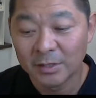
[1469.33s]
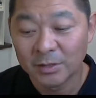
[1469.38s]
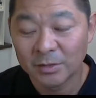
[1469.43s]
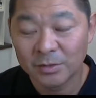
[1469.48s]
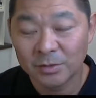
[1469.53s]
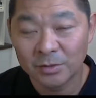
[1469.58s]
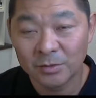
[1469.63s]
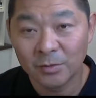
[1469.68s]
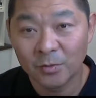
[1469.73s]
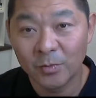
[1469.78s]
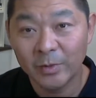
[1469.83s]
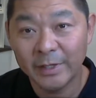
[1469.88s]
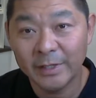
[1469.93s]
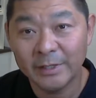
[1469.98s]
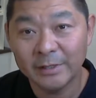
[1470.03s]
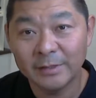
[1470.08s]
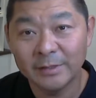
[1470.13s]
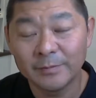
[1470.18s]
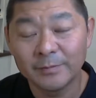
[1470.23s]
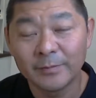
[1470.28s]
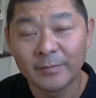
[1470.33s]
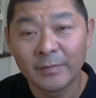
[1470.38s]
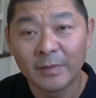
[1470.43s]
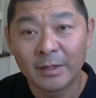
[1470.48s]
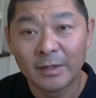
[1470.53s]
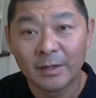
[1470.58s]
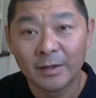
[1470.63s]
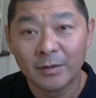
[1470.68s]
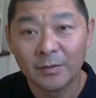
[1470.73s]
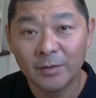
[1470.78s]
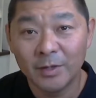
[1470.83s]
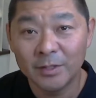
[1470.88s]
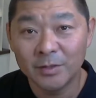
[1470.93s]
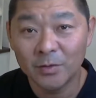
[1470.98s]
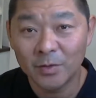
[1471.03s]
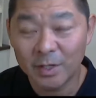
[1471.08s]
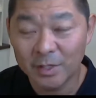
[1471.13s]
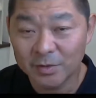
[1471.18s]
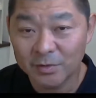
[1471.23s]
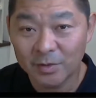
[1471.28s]
So when
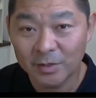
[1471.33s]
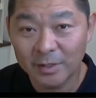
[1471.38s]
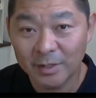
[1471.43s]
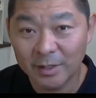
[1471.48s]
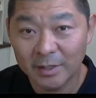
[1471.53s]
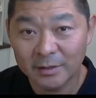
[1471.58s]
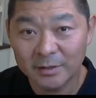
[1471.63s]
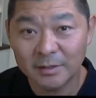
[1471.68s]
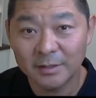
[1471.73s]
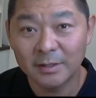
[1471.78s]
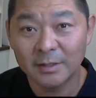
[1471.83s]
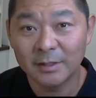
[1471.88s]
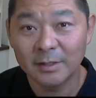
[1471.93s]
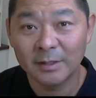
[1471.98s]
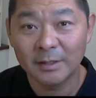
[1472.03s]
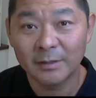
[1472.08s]
you answer that,